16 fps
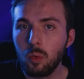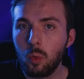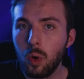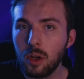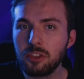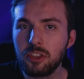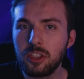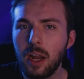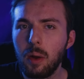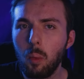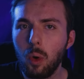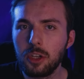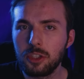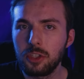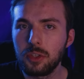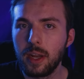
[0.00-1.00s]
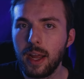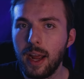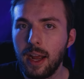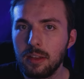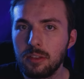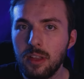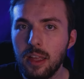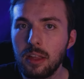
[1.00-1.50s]
question I want you to
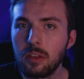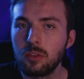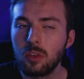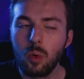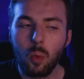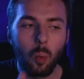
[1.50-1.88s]
ask is,